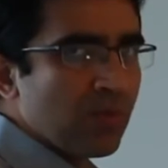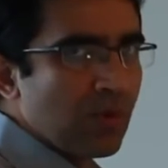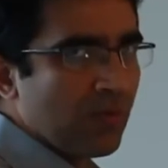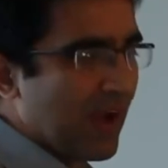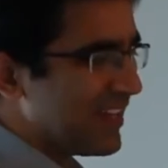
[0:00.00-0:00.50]

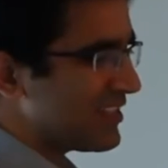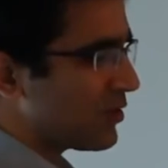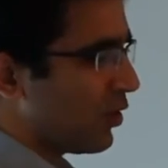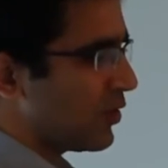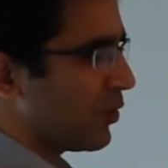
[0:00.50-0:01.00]
Why is it
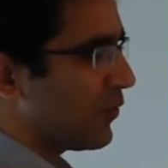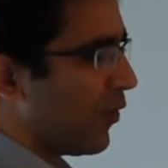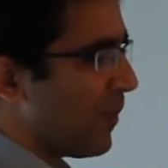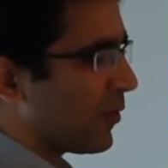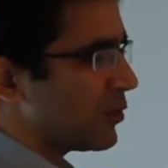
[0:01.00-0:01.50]
called
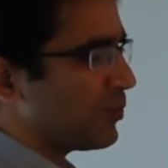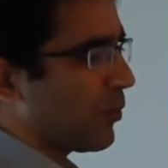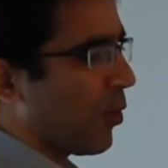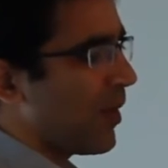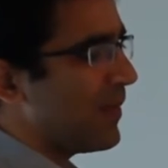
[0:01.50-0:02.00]
uniform? Because
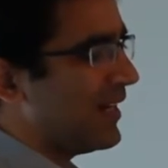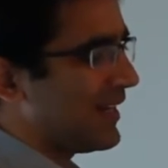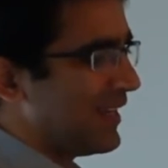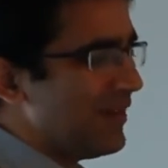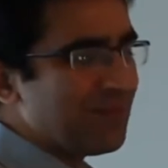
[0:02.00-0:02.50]

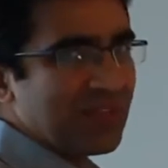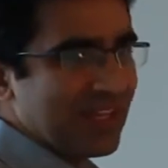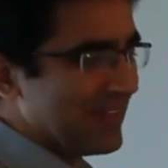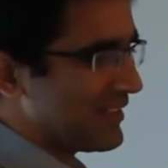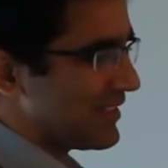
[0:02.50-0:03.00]
probability
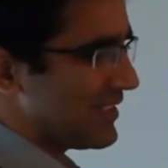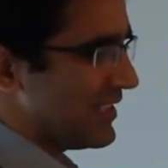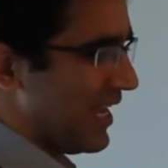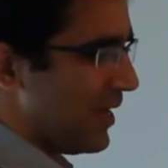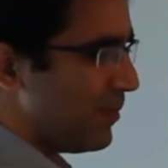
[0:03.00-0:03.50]
is
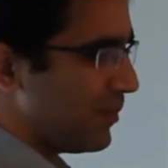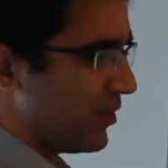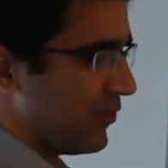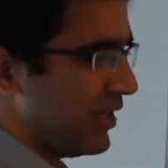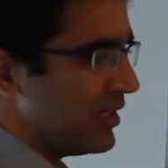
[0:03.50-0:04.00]
same
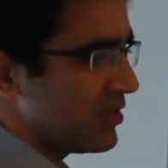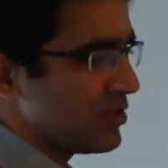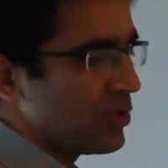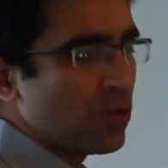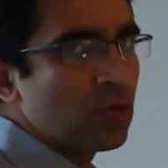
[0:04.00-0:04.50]
between
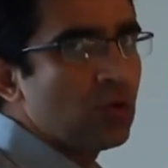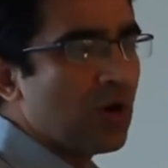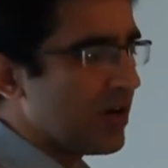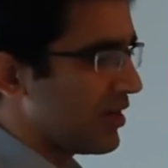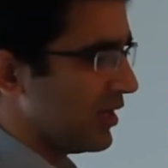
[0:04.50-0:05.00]
0 to
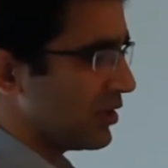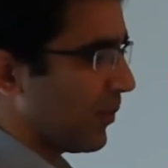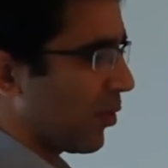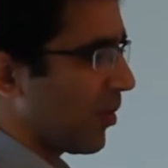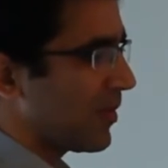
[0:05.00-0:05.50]
100. The
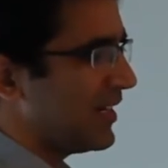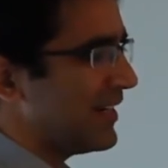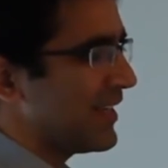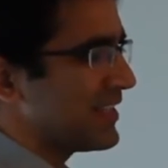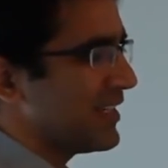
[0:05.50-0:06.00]
probability
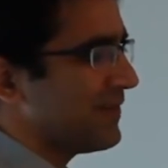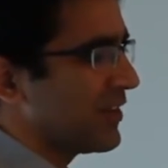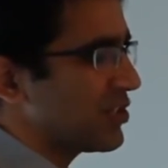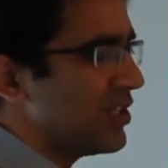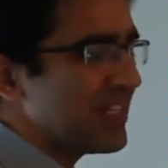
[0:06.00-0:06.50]
density
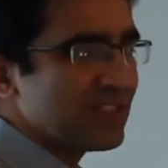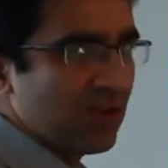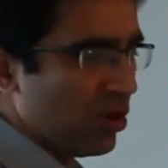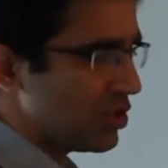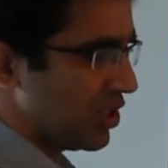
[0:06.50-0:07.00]
function is
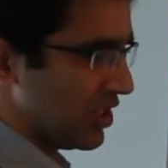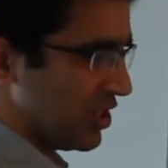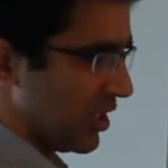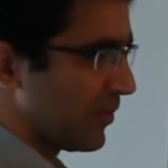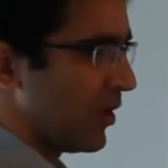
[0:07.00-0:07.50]
not
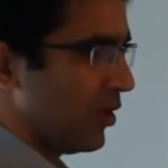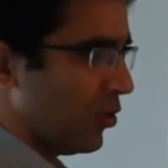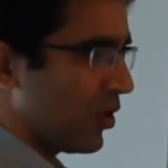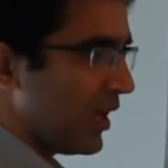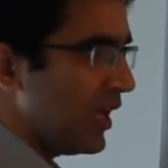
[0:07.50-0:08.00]
changing,
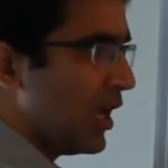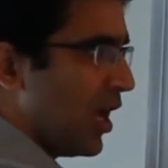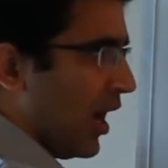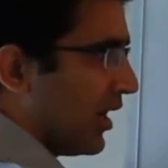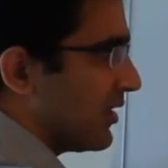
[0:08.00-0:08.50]
okay.
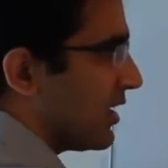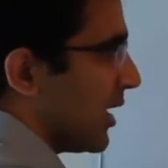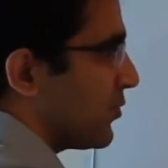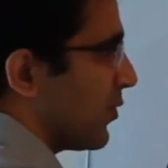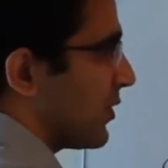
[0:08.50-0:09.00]
Other
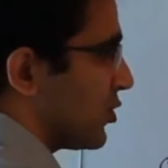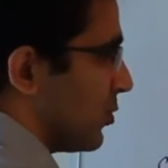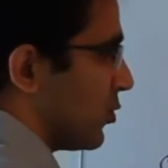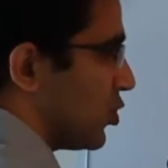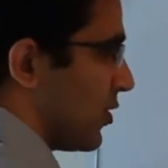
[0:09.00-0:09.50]
types of
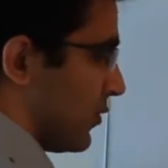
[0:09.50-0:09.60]
distribution